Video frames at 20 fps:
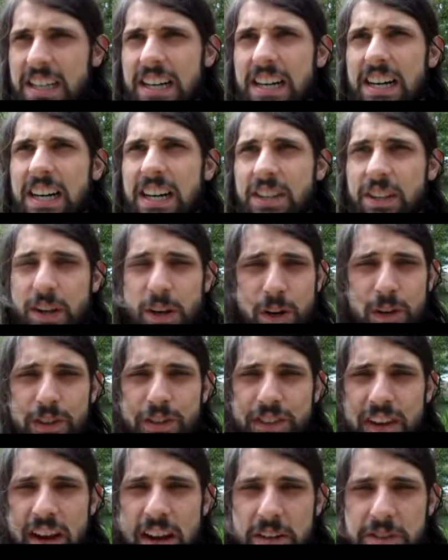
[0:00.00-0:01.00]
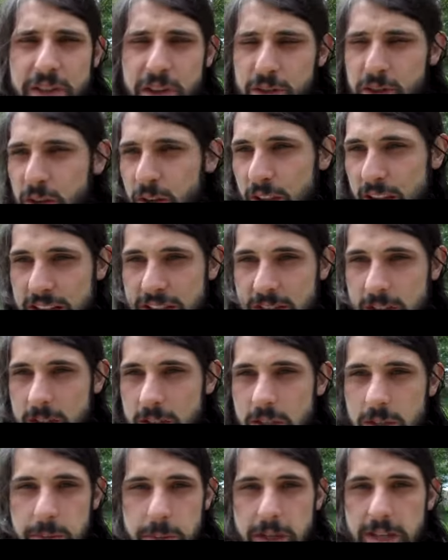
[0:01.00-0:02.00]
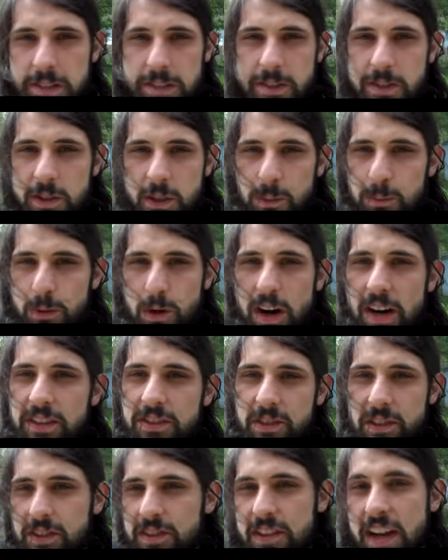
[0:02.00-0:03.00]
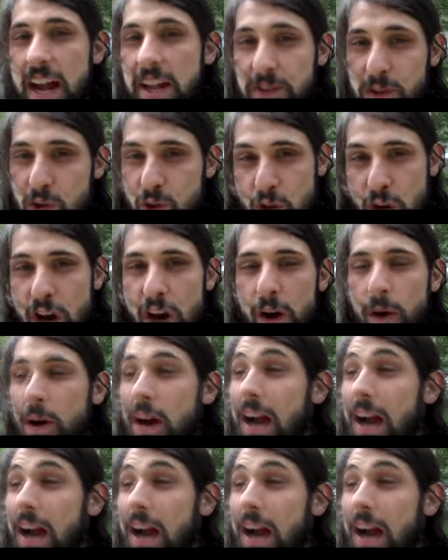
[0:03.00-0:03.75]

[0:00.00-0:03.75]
Uh, the Girl Scouts, I'll show that scene just because it's too priceless not to show.